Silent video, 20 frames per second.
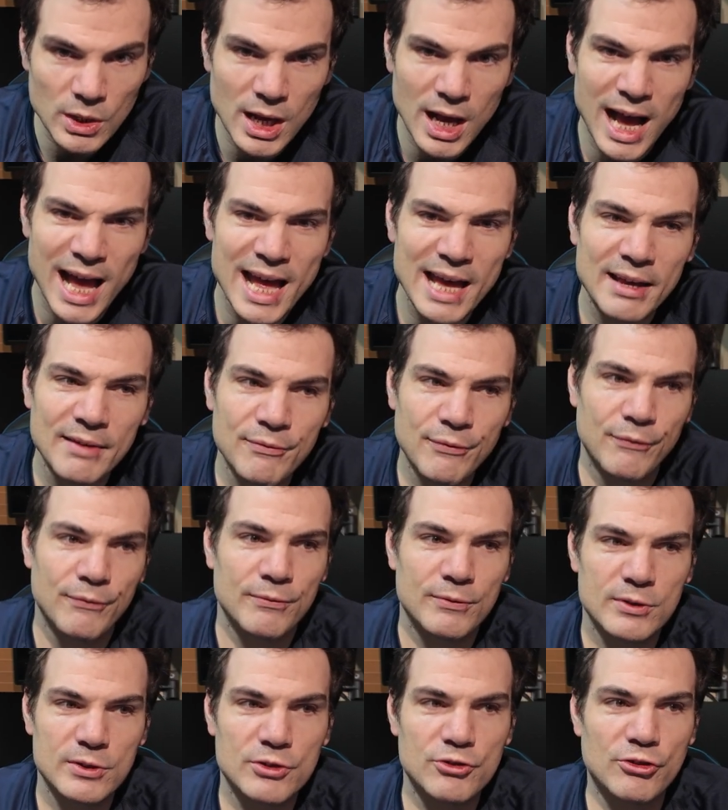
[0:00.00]

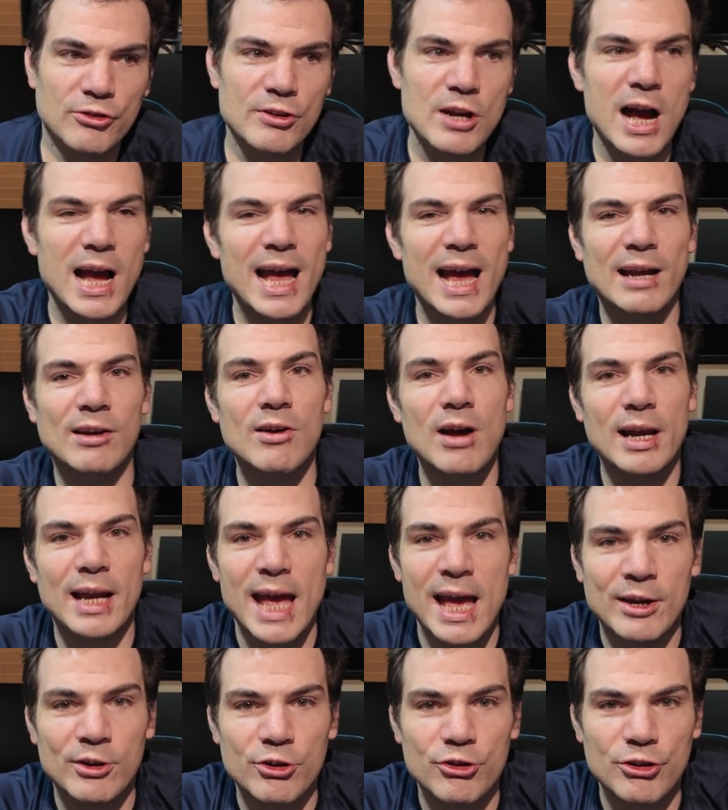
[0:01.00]
I've just not had a lot
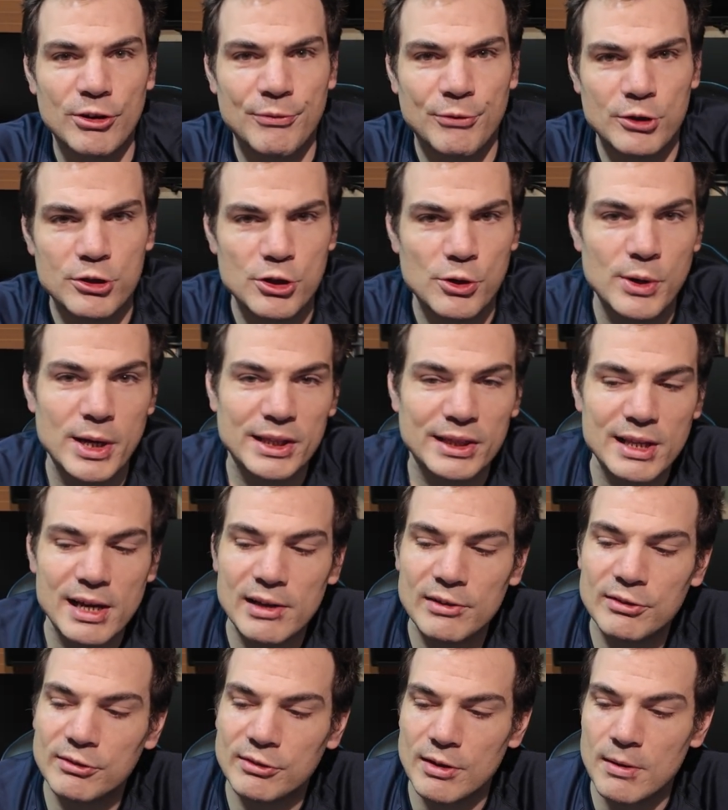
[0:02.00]
of energy for doing
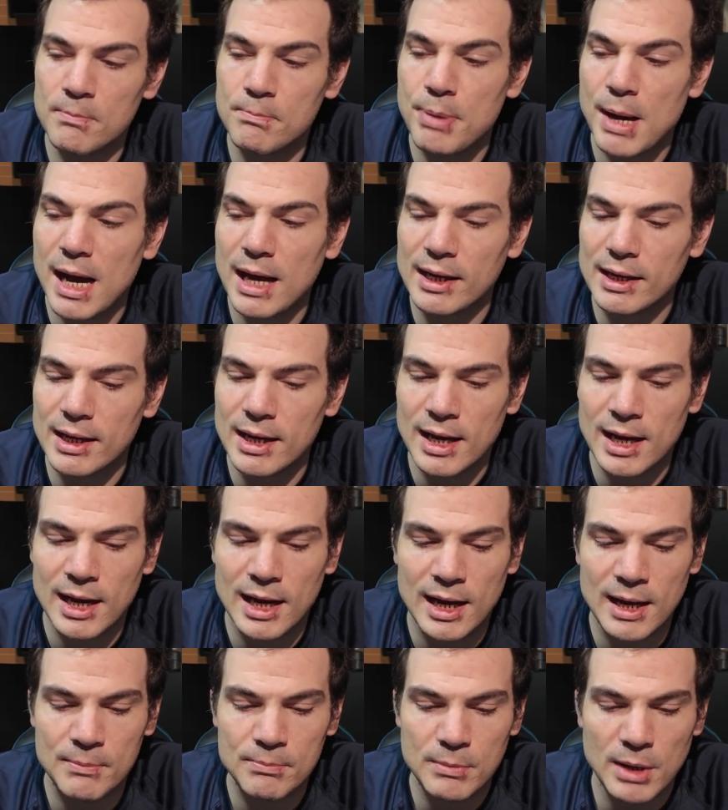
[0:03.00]
this, but
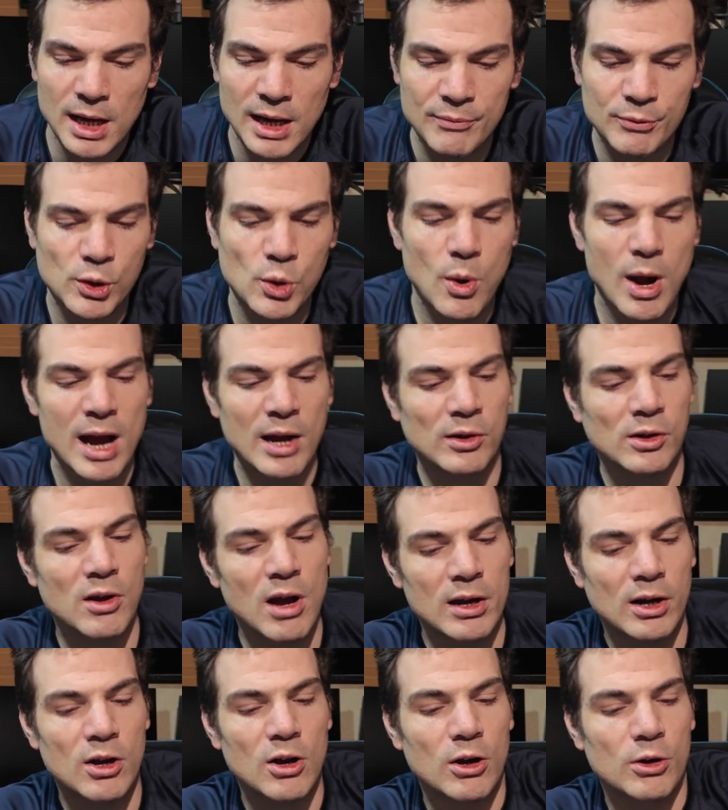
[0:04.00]
I've acquired a
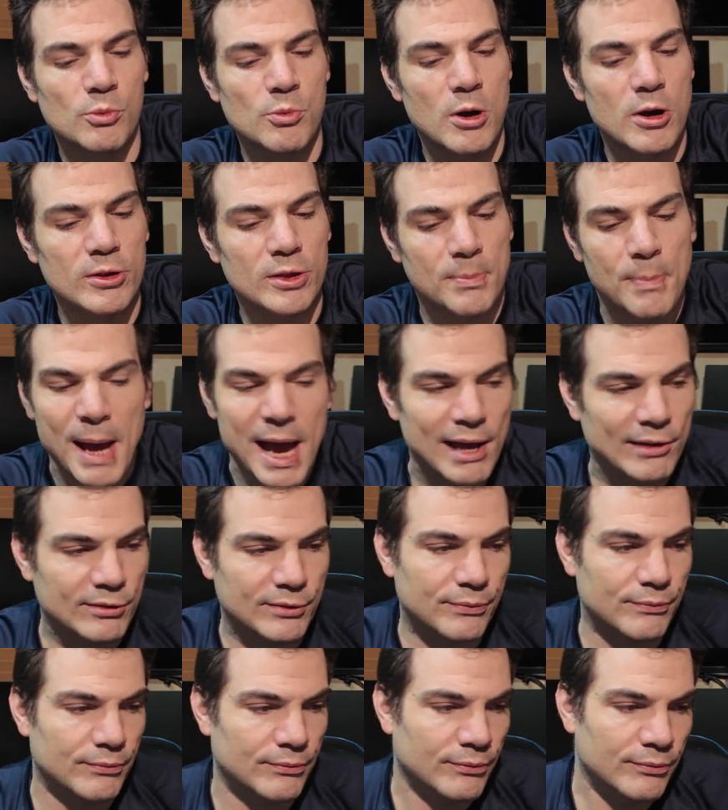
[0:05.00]
lot of hardware in the
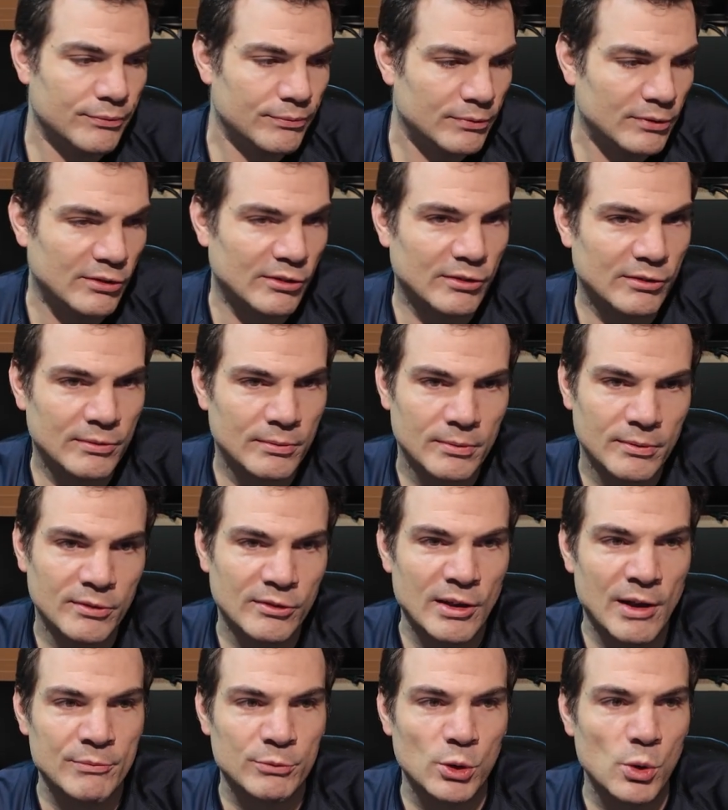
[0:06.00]
past
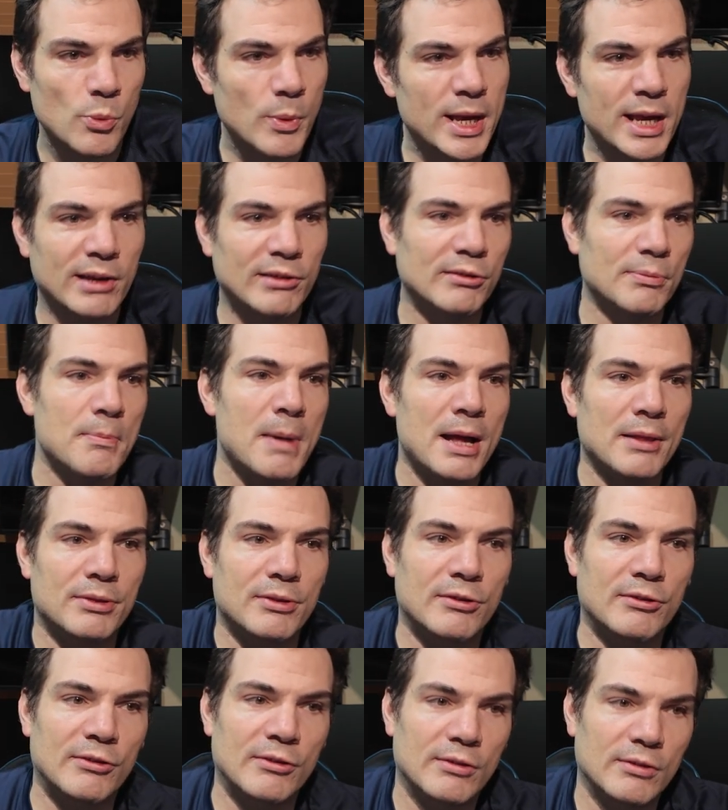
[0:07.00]
several weeks,
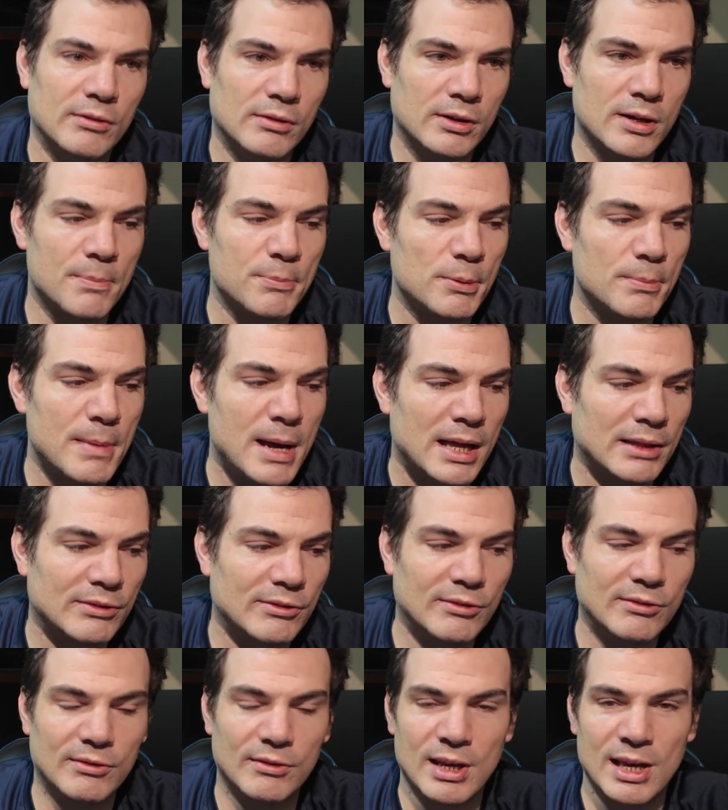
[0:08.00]
months, couple
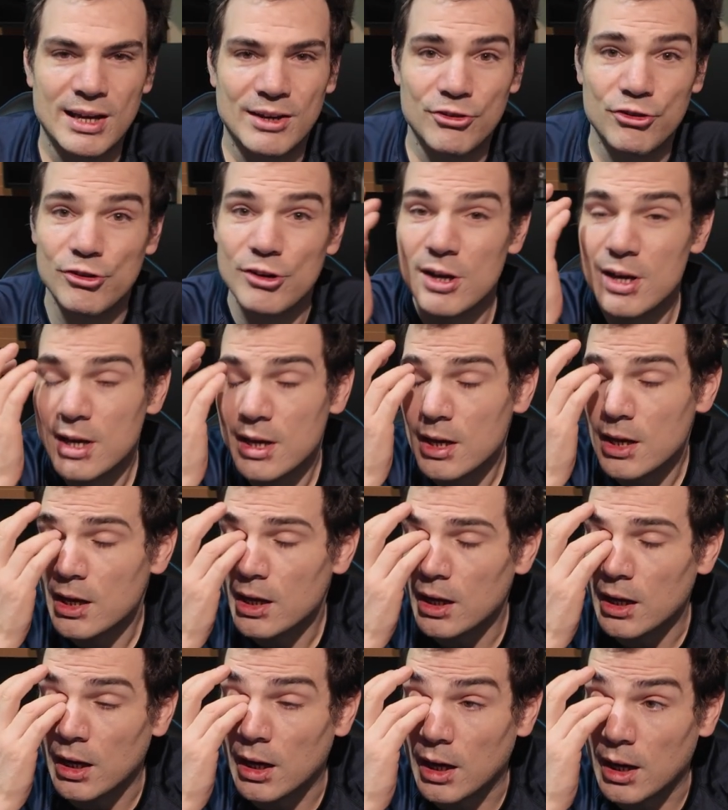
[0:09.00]
months-ish.
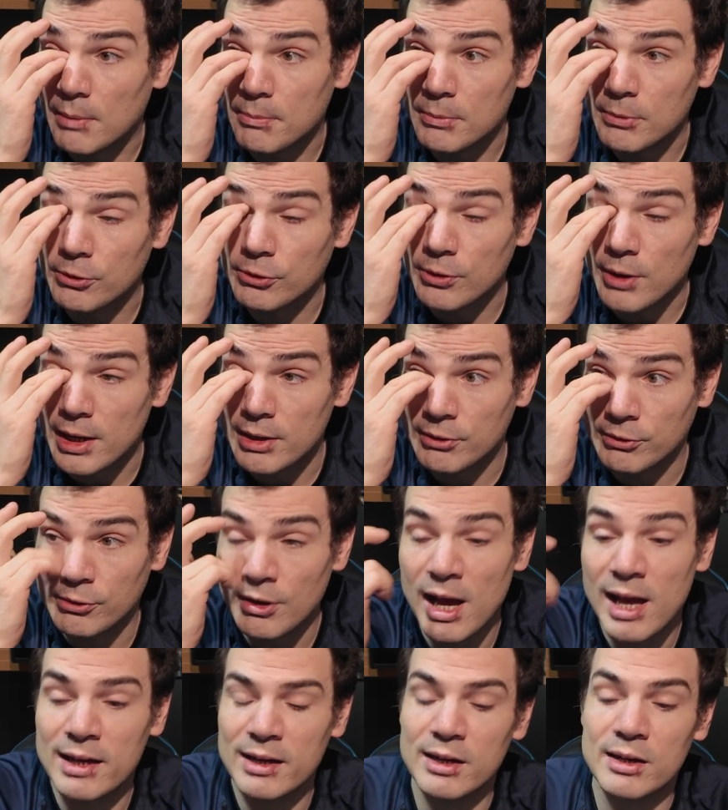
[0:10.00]
So I
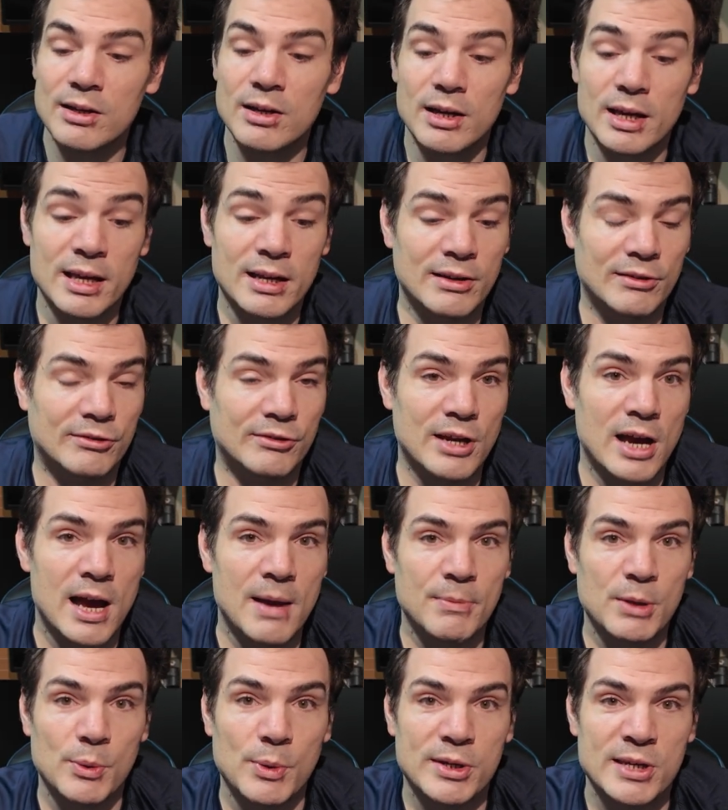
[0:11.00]
decided it is
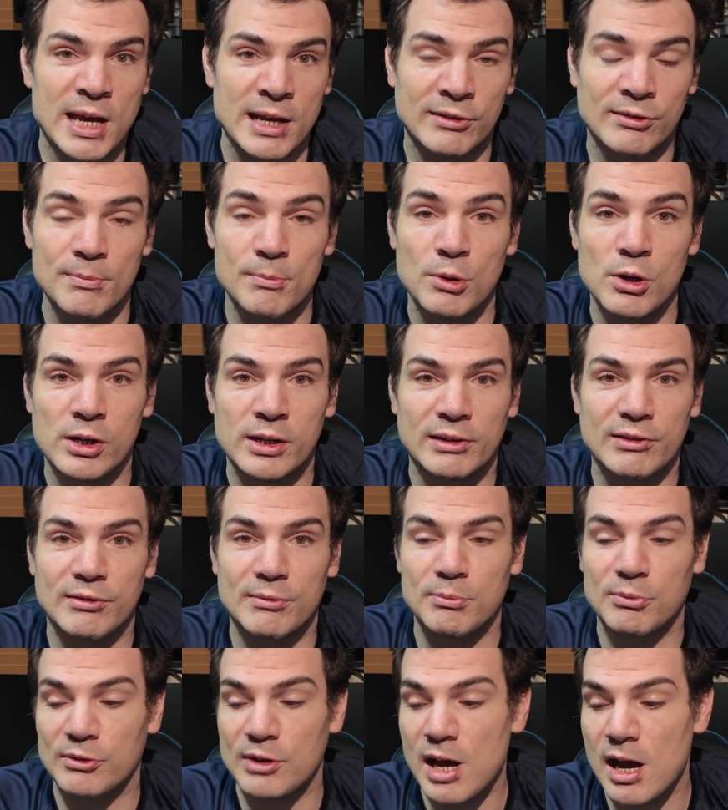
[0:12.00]
time that we take some look at
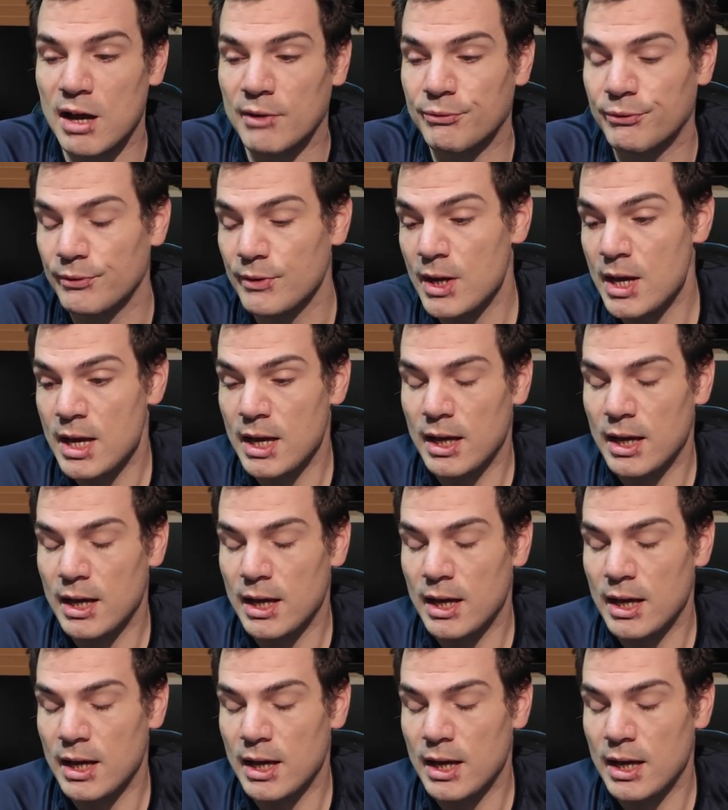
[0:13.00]
some stuff